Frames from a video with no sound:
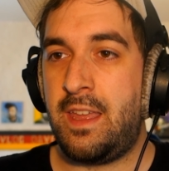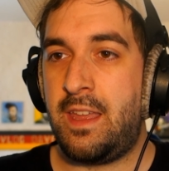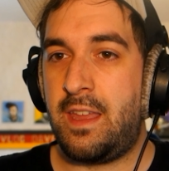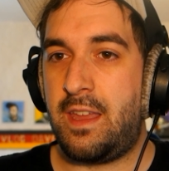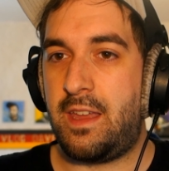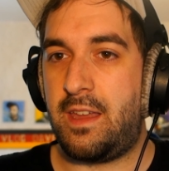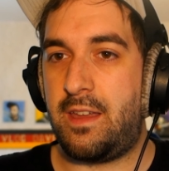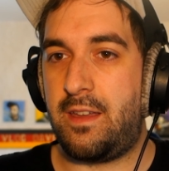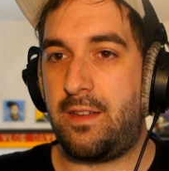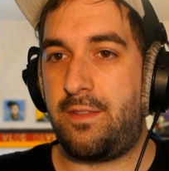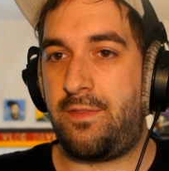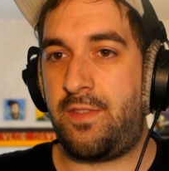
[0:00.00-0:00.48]

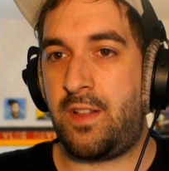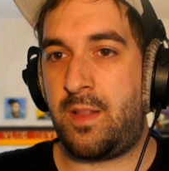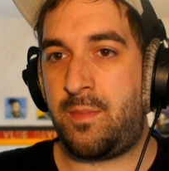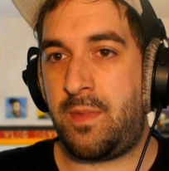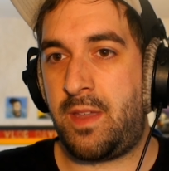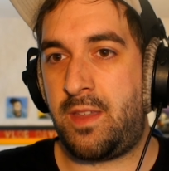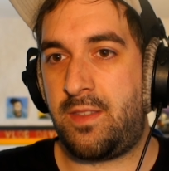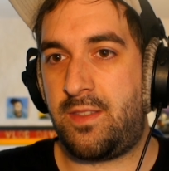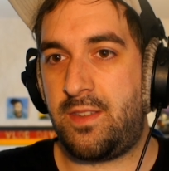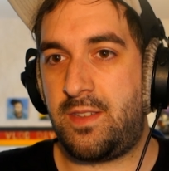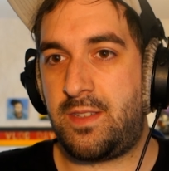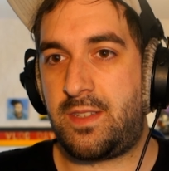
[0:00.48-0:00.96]
uh,
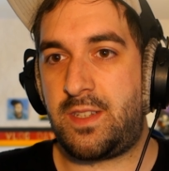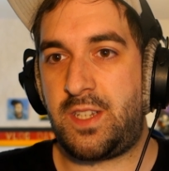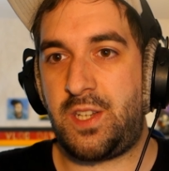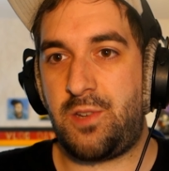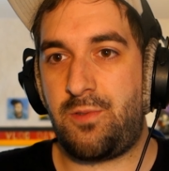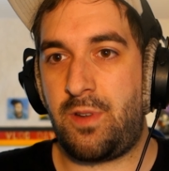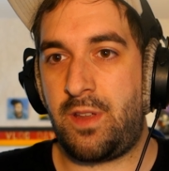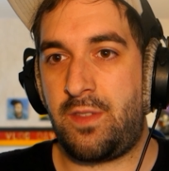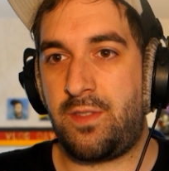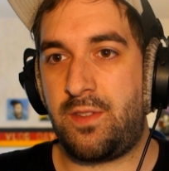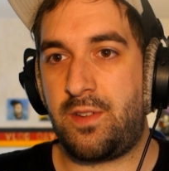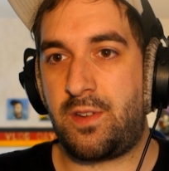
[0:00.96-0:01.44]
filming this
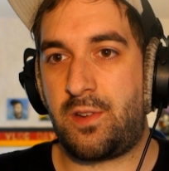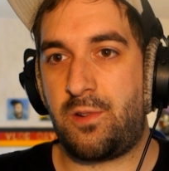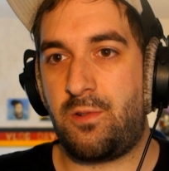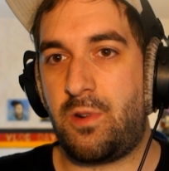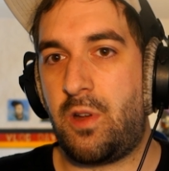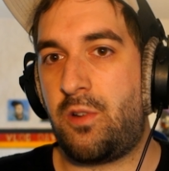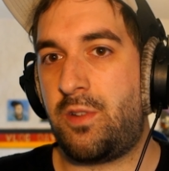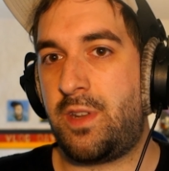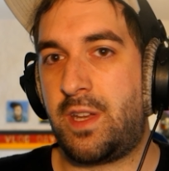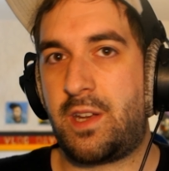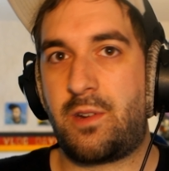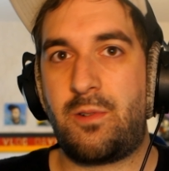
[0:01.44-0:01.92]
during the
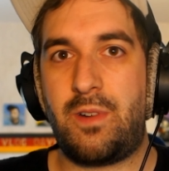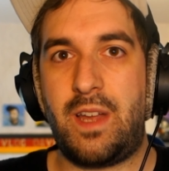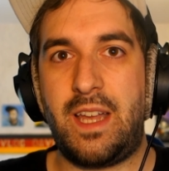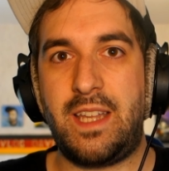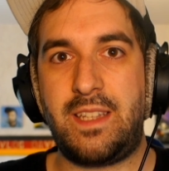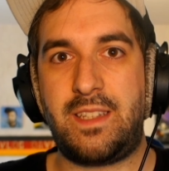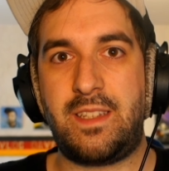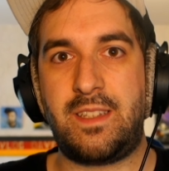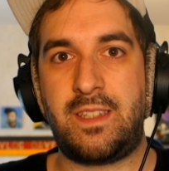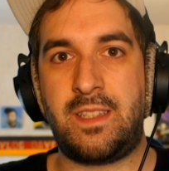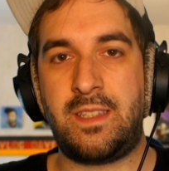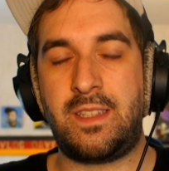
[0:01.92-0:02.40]
corona
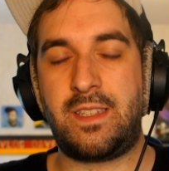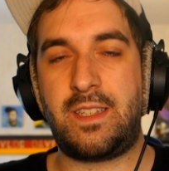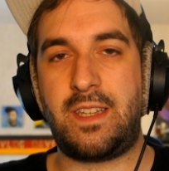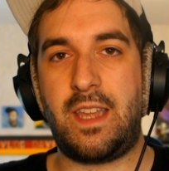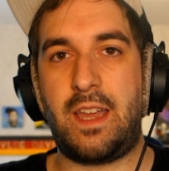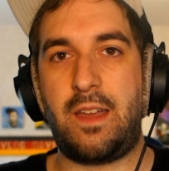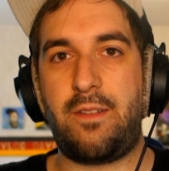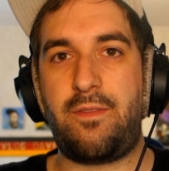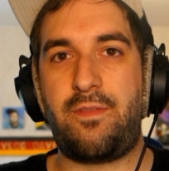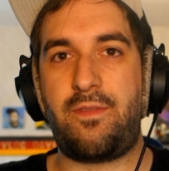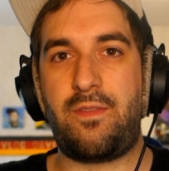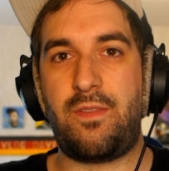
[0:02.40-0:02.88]
crisis and
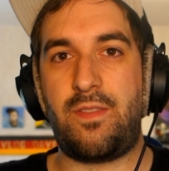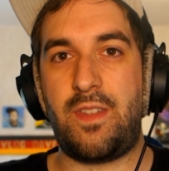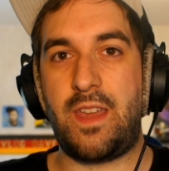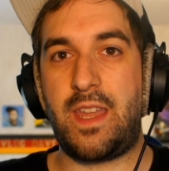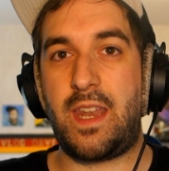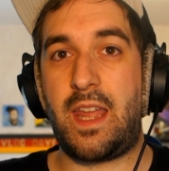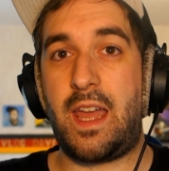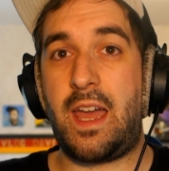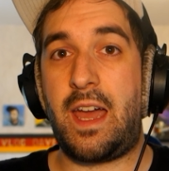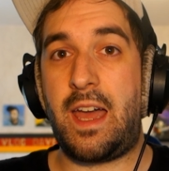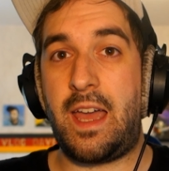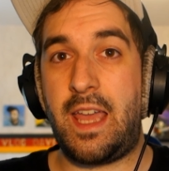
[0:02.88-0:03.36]
stuff,
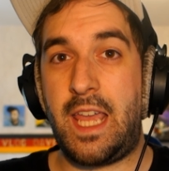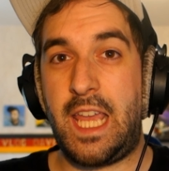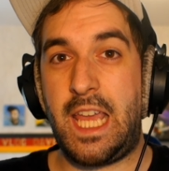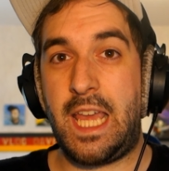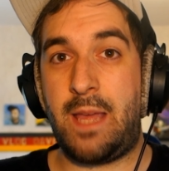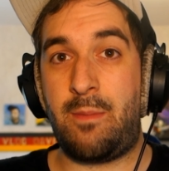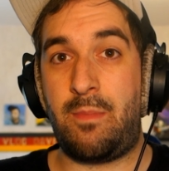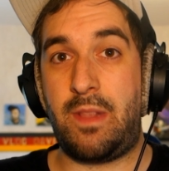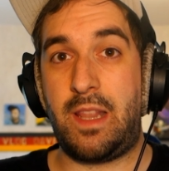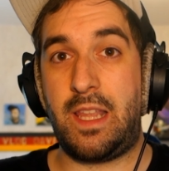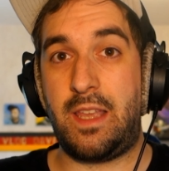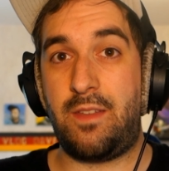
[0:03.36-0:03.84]
that I
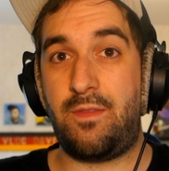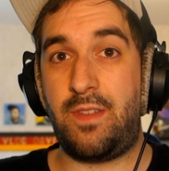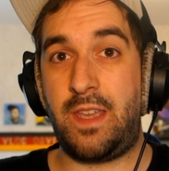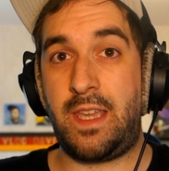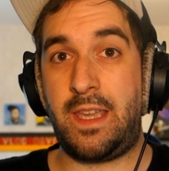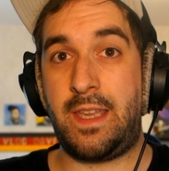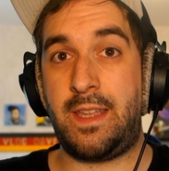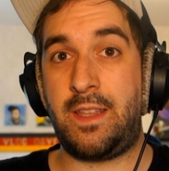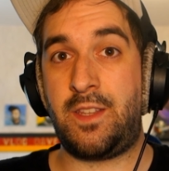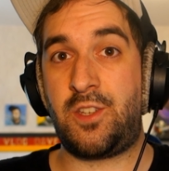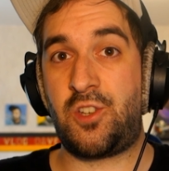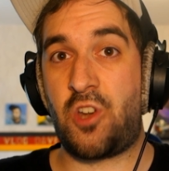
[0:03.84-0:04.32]
am
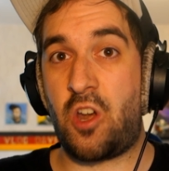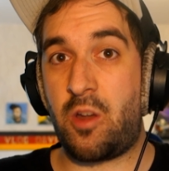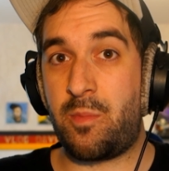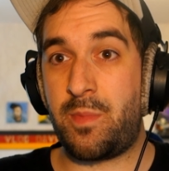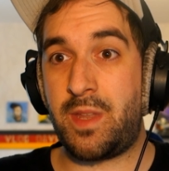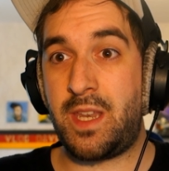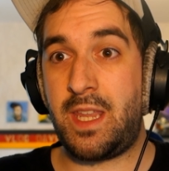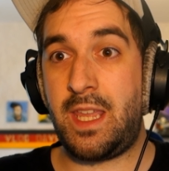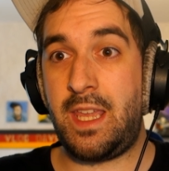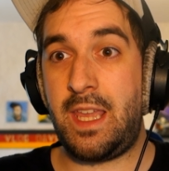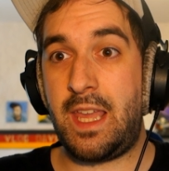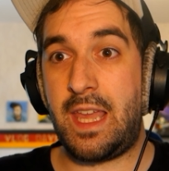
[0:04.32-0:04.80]
living in
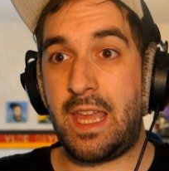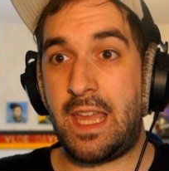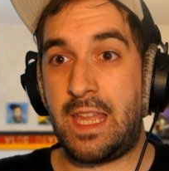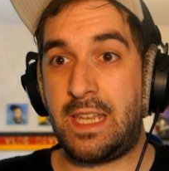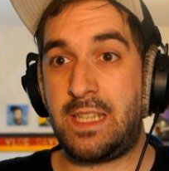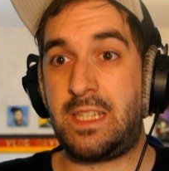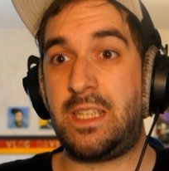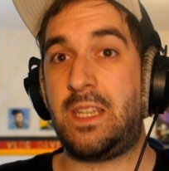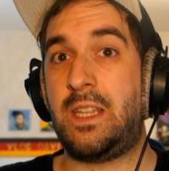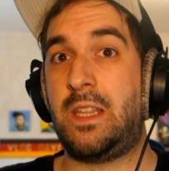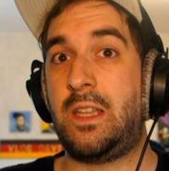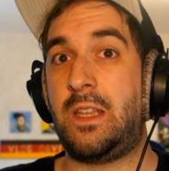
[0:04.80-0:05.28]
Germany
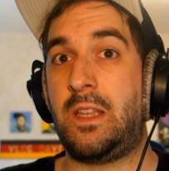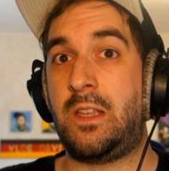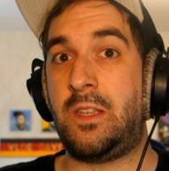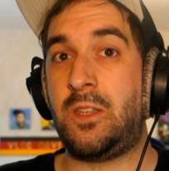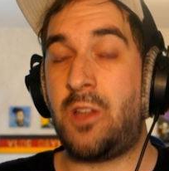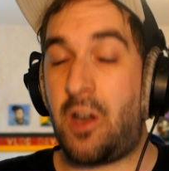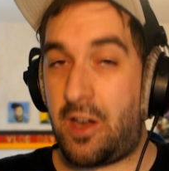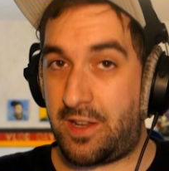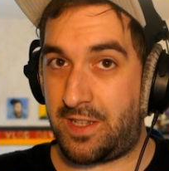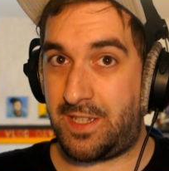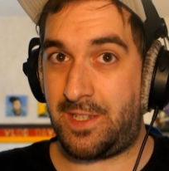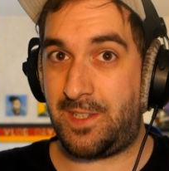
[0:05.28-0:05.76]
and
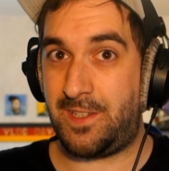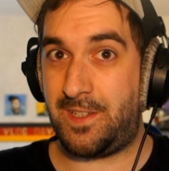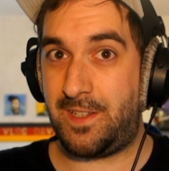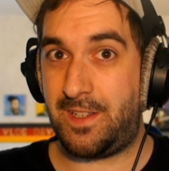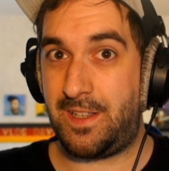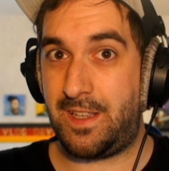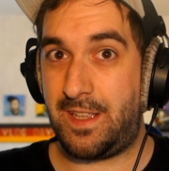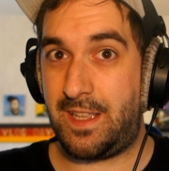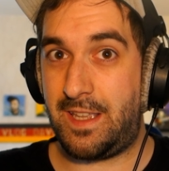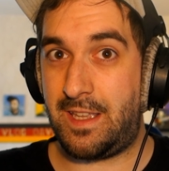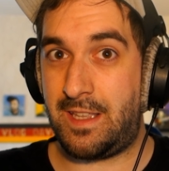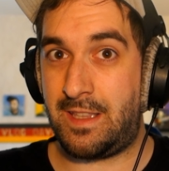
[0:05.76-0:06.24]
not
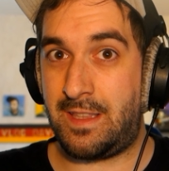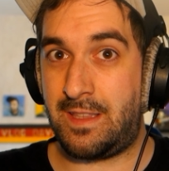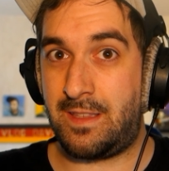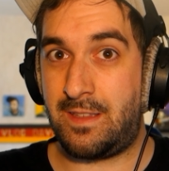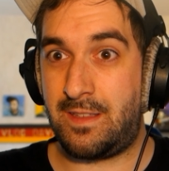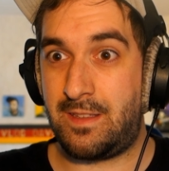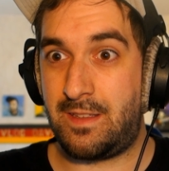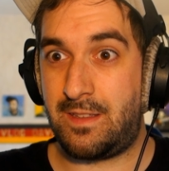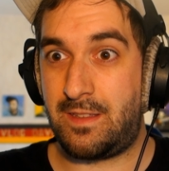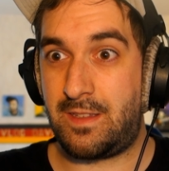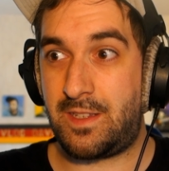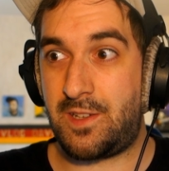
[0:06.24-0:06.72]

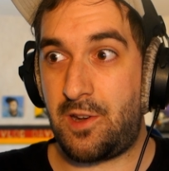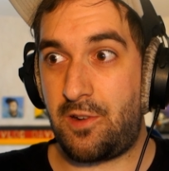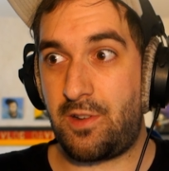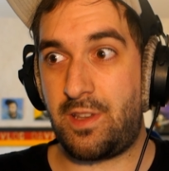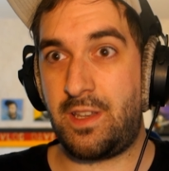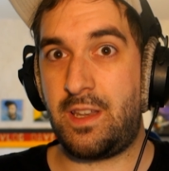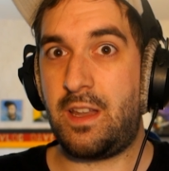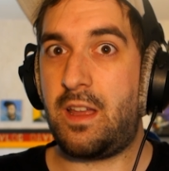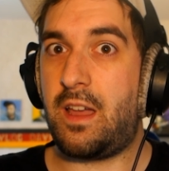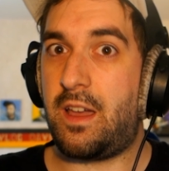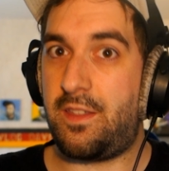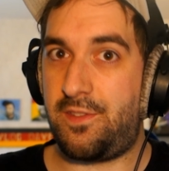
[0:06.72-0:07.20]
in
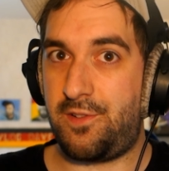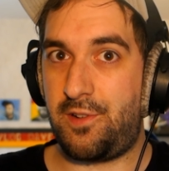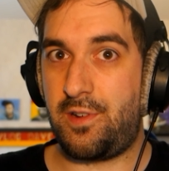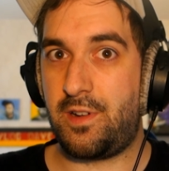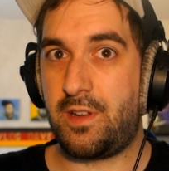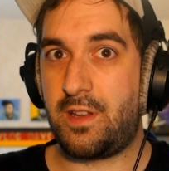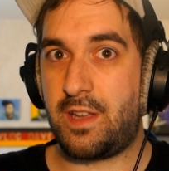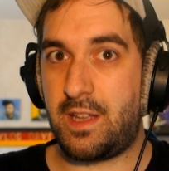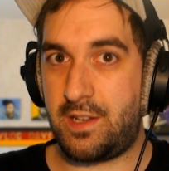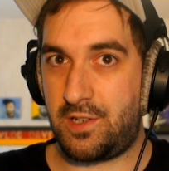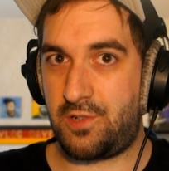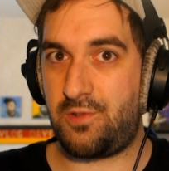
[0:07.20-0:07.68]
certain other
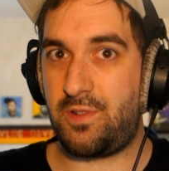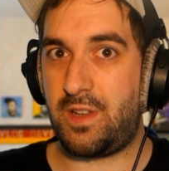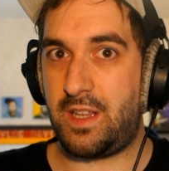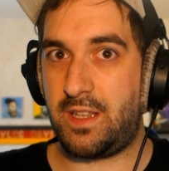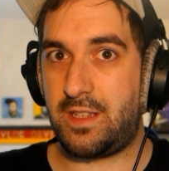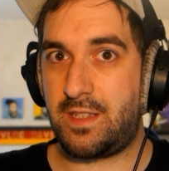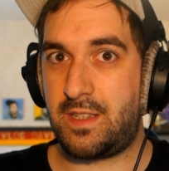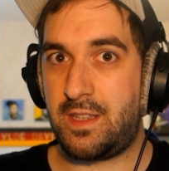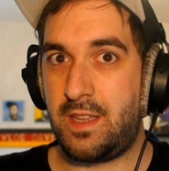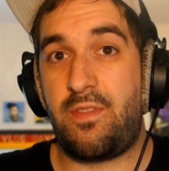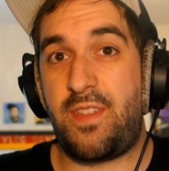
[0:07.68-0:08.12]
countries.